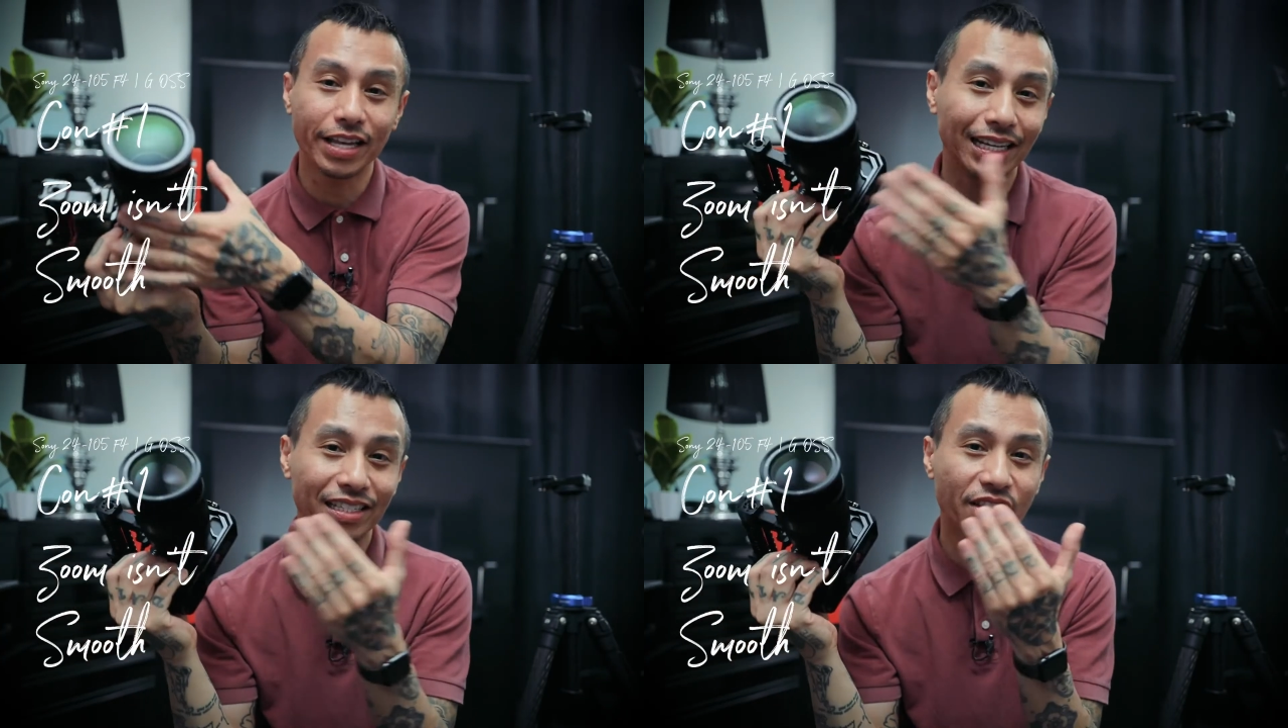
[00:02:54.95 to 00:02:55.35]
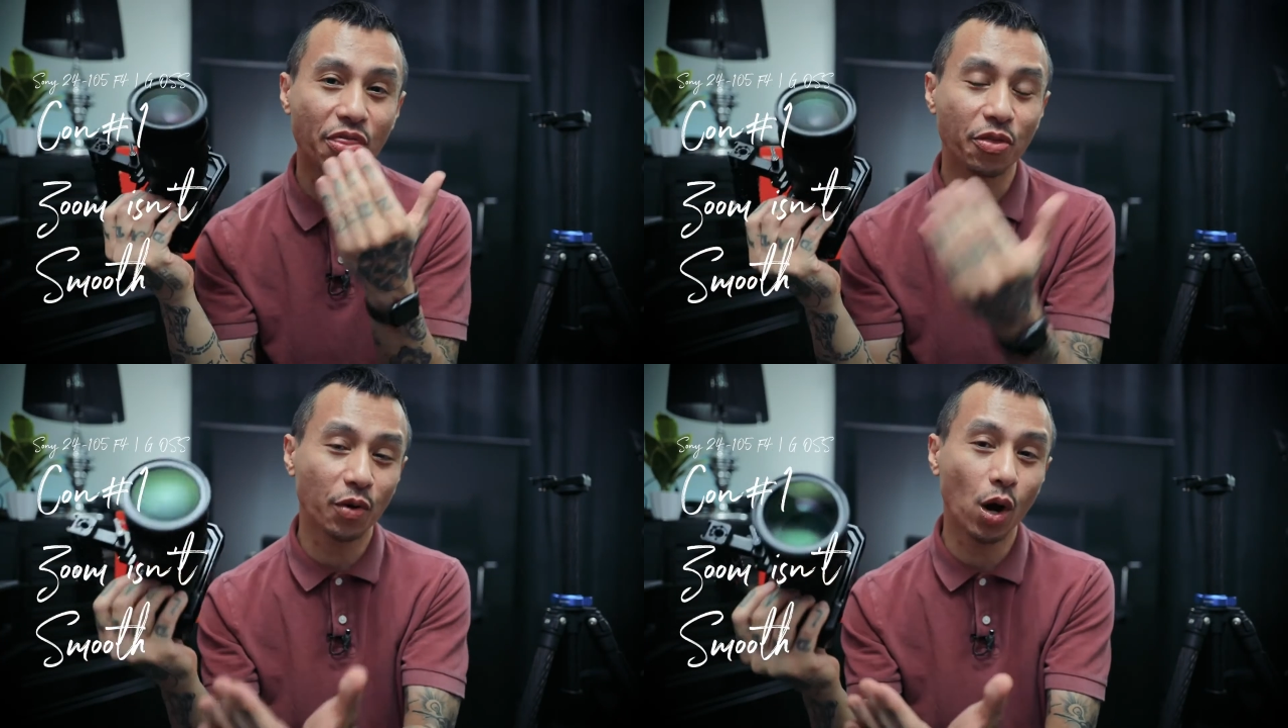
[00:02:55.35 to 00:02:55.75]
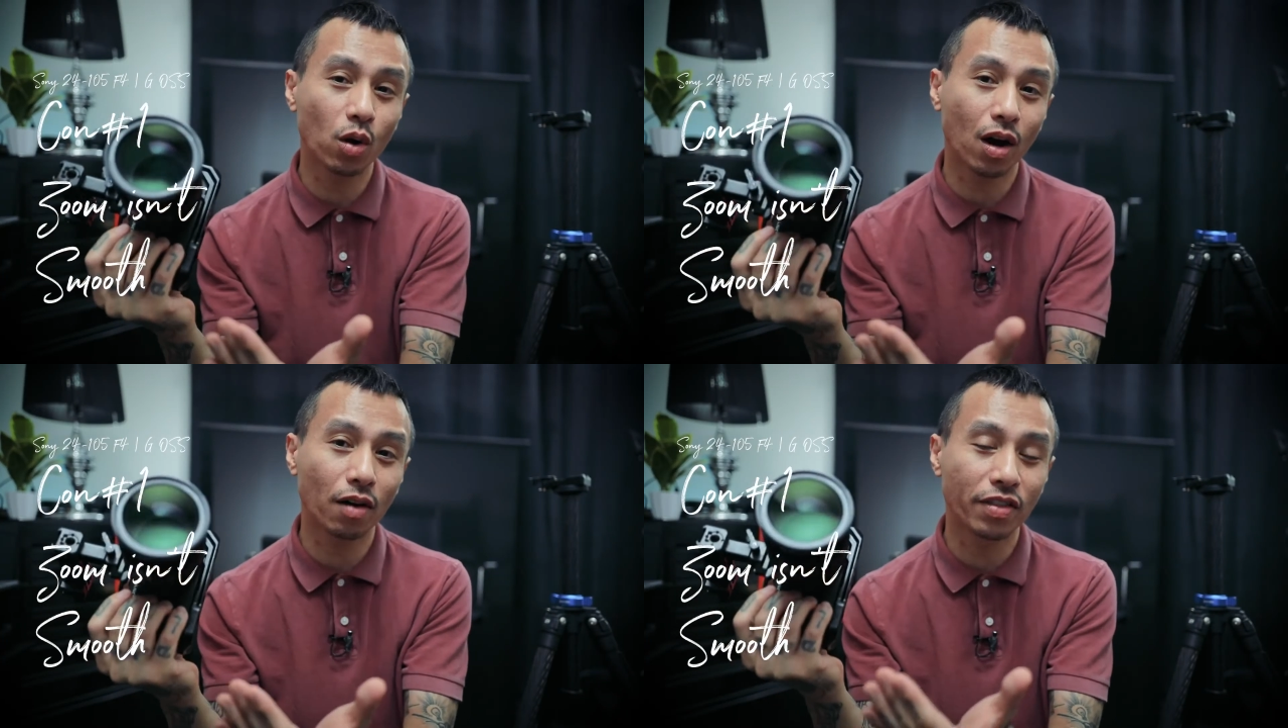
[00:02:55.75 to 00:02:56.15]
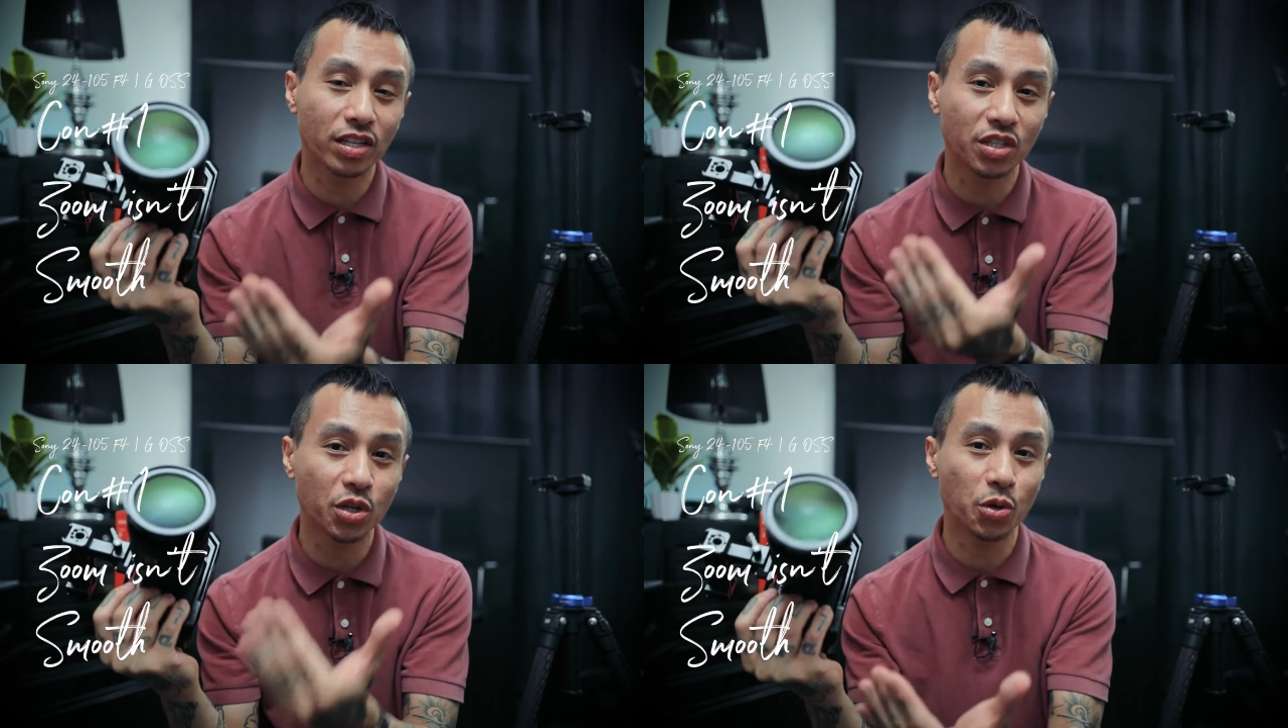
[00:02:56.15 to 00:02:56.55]
and it's the throw of the
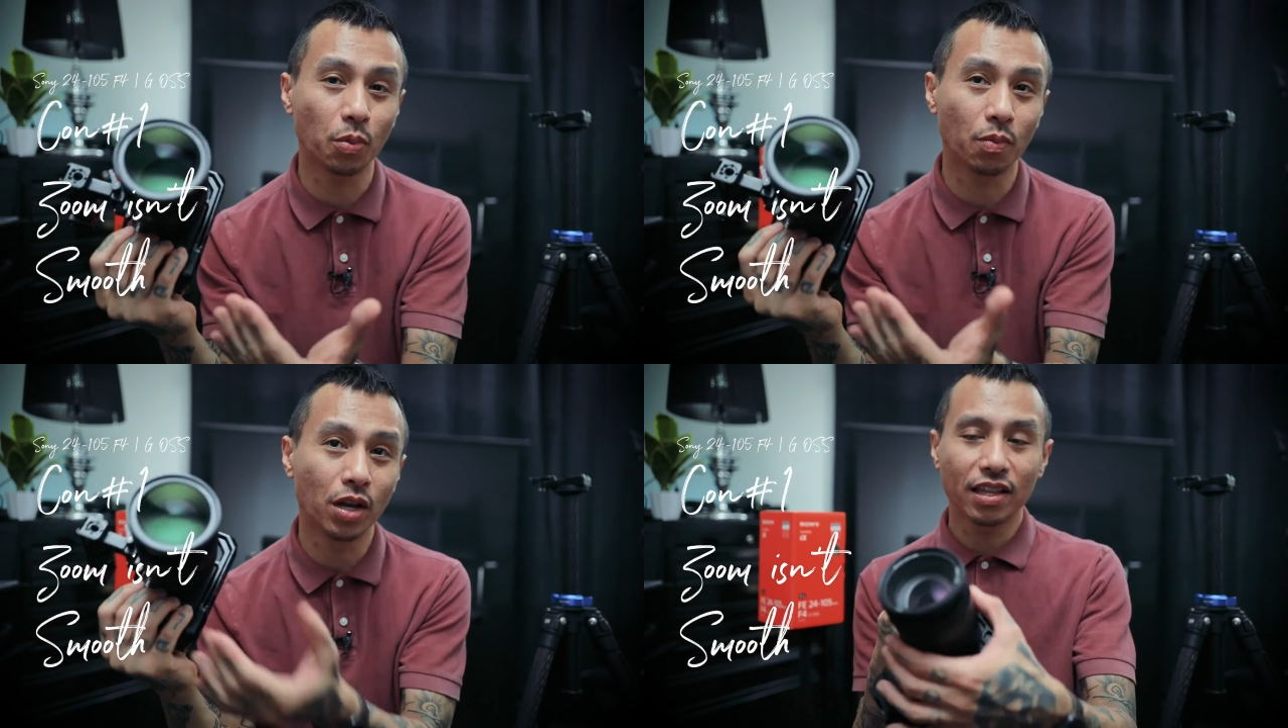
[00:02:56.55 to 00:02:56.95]
zoom.